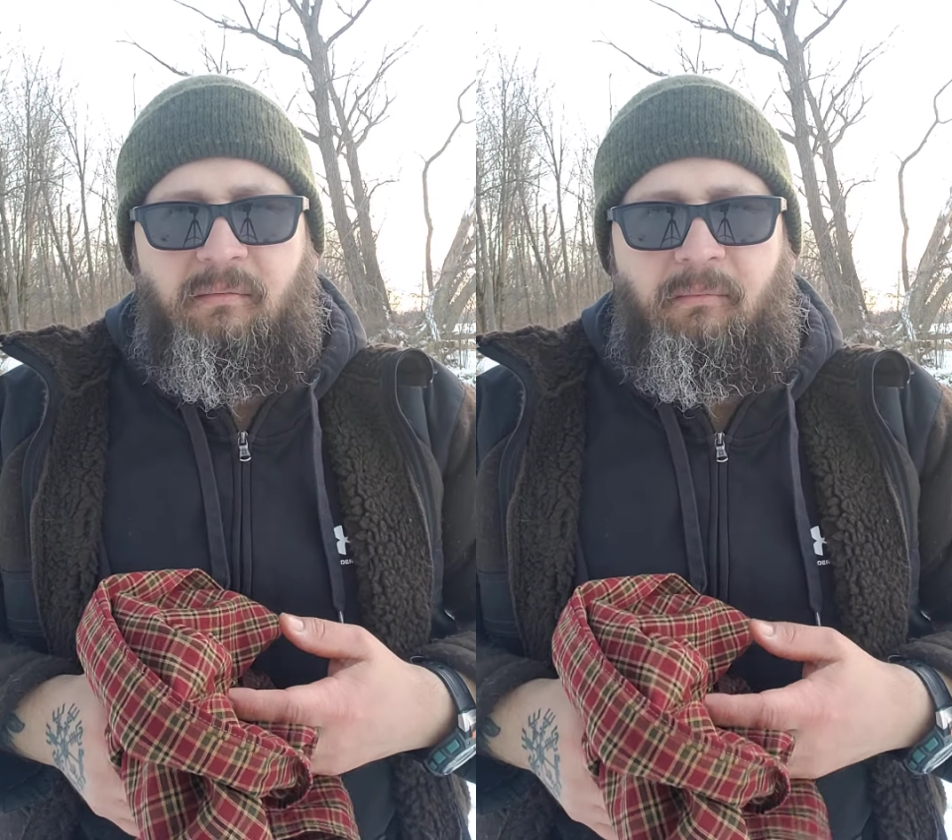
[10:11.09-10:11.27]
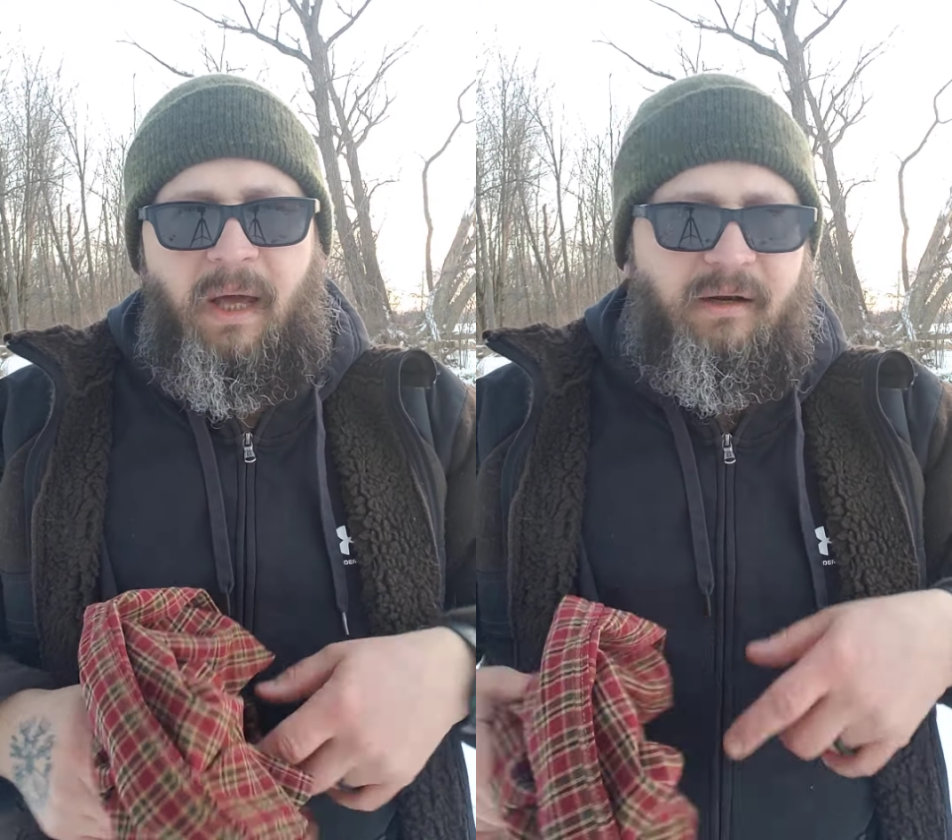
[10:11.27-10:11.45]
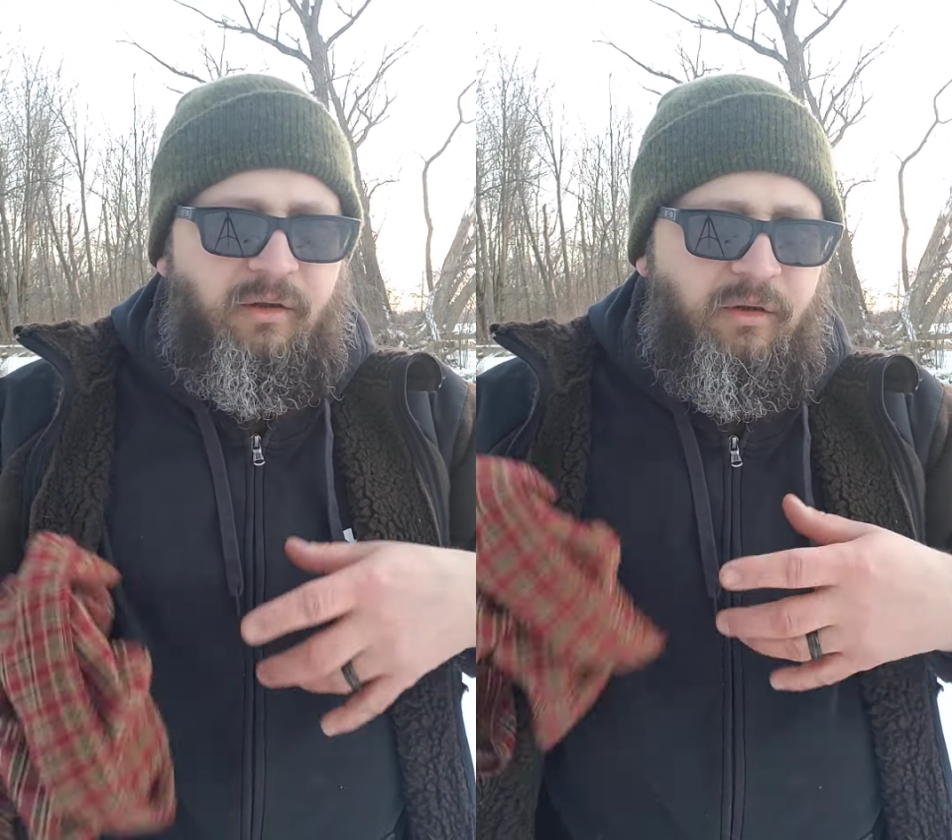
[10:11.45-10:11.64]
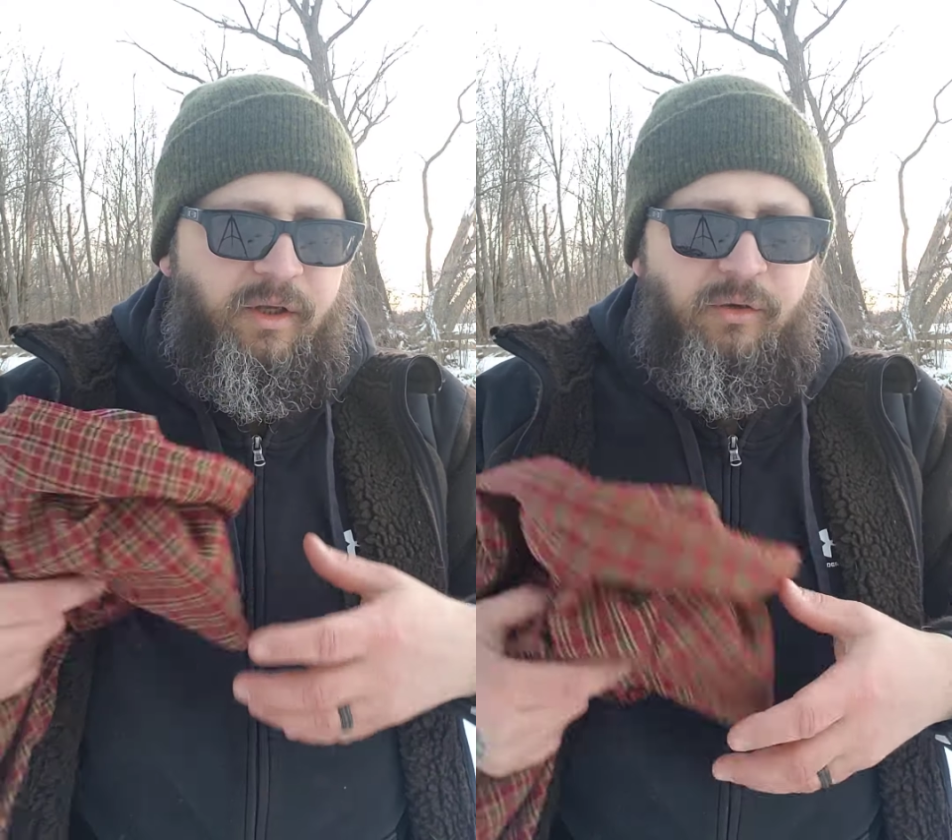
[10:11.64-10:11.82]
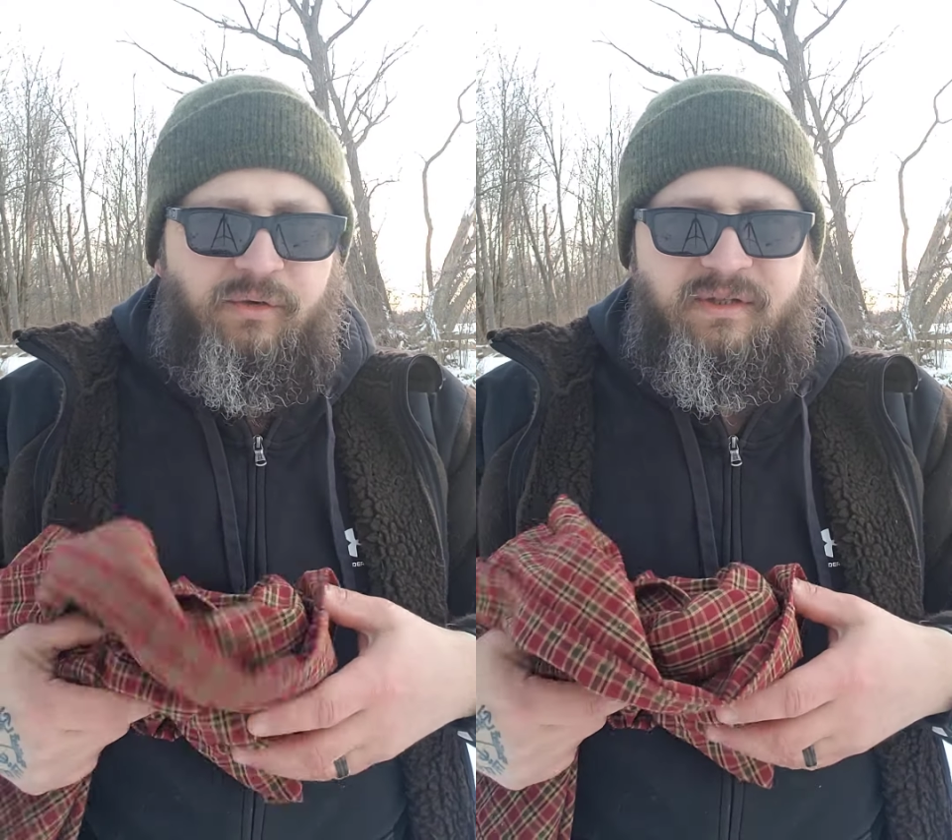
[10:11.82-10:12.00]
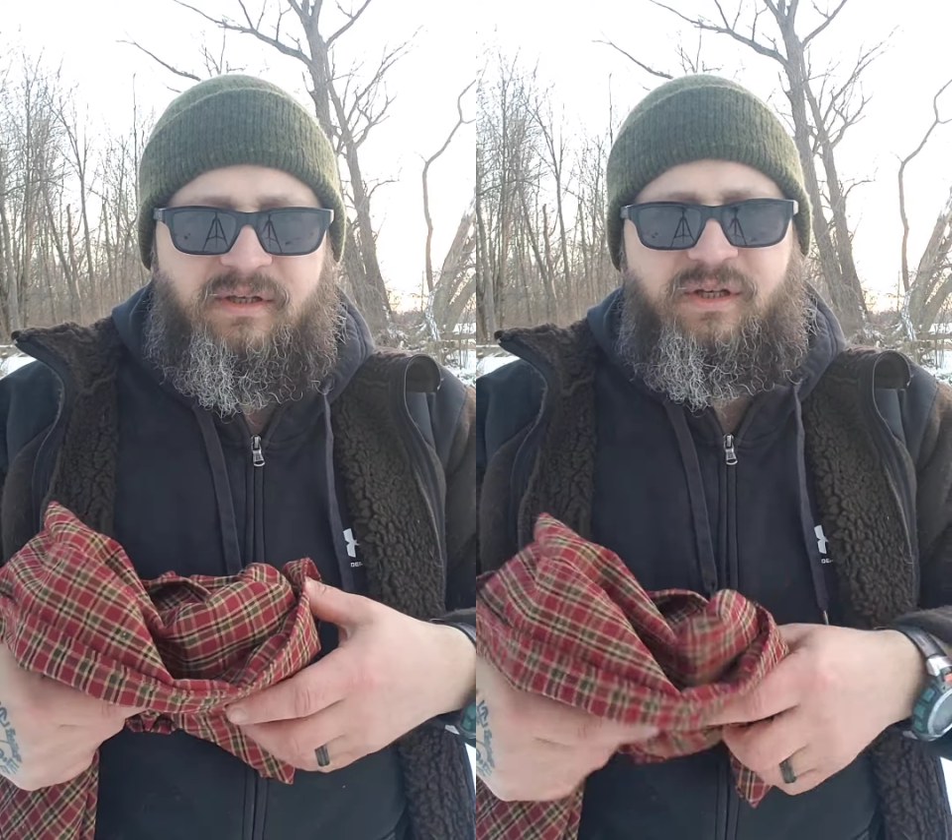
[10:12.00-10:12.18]
medical
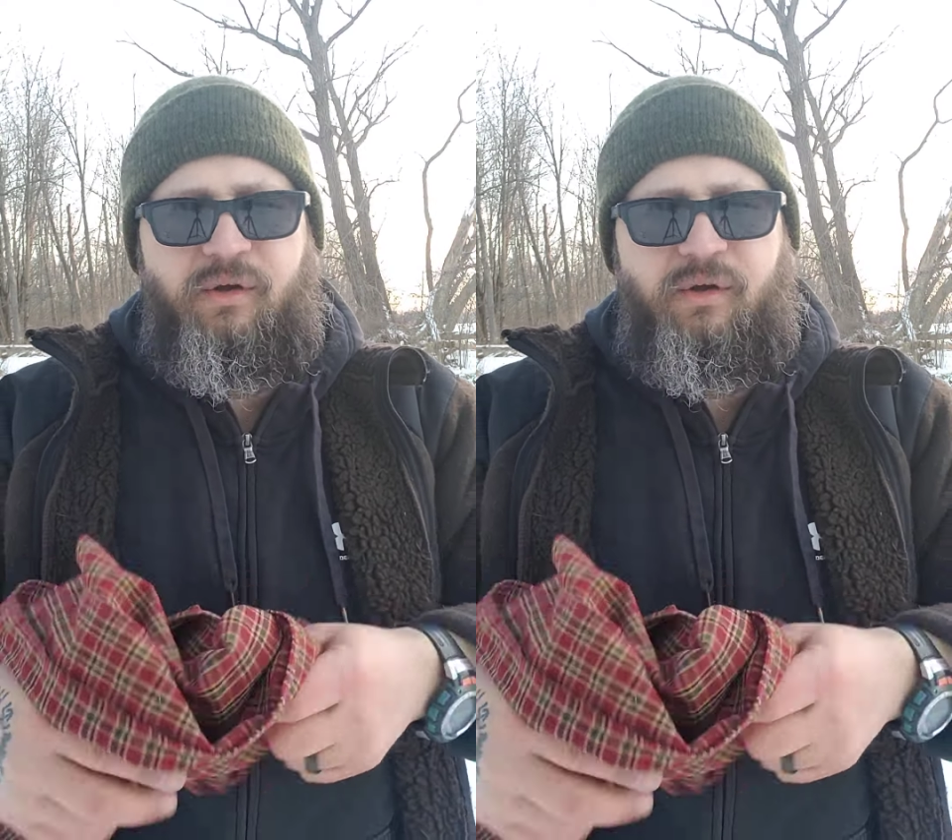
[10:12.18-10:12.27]
uses.